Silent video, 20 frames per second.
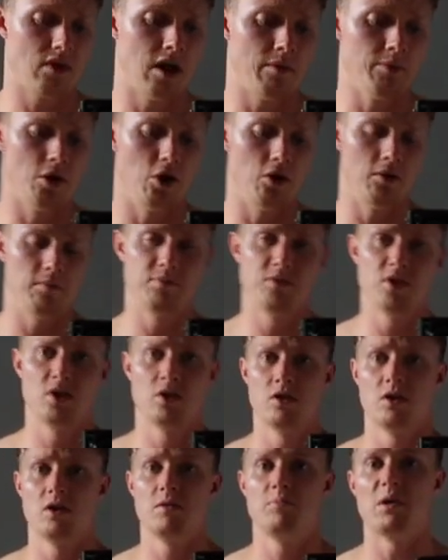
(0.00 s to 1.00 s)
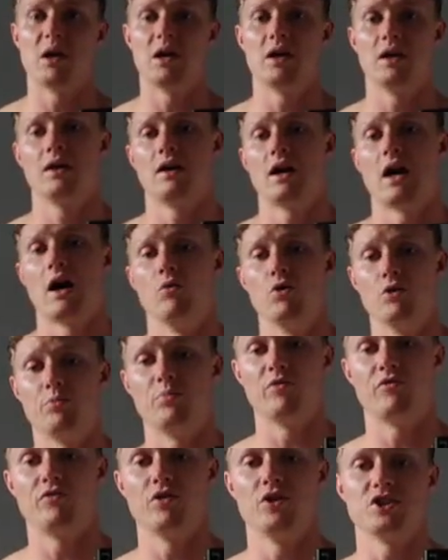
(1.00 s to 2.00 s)
I'm not. But I would
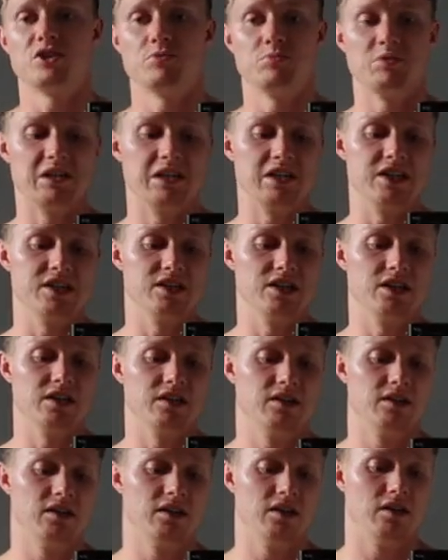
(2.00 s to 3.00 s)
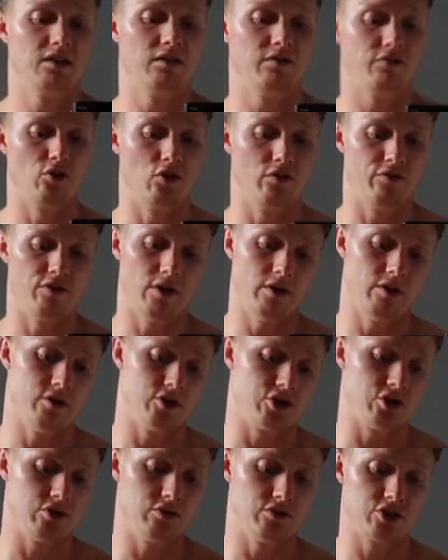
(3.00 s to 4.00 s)
prefer to be leaner for a photo
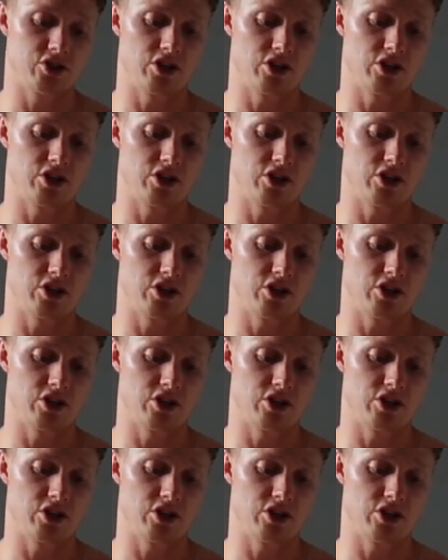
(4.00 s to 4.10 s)
shoot.